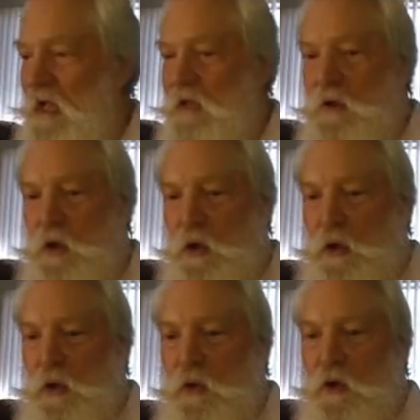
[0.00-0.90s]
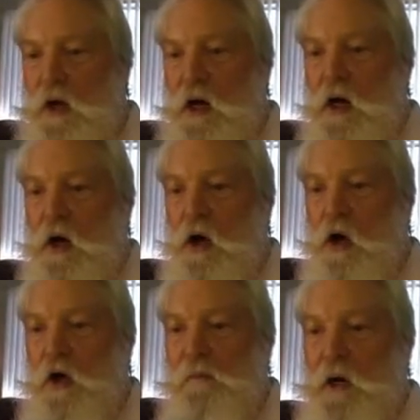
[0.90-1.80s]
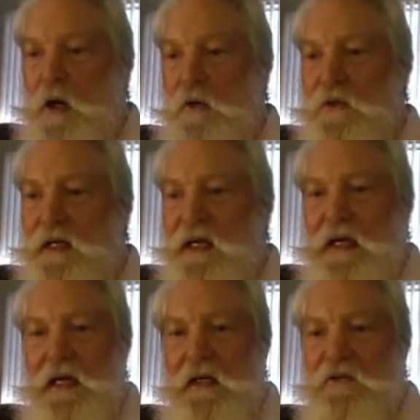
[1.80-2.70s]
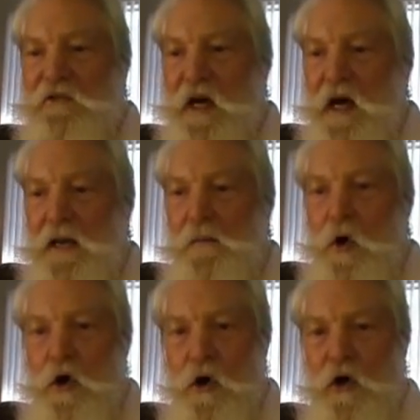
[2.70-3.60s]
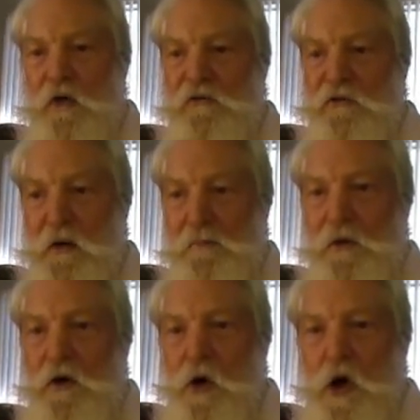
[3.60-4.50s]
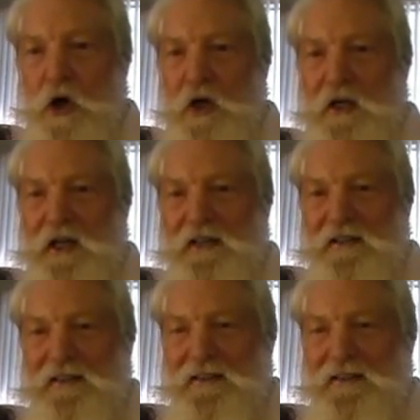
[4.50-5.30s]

a new hormone, enzyme, or simple organ.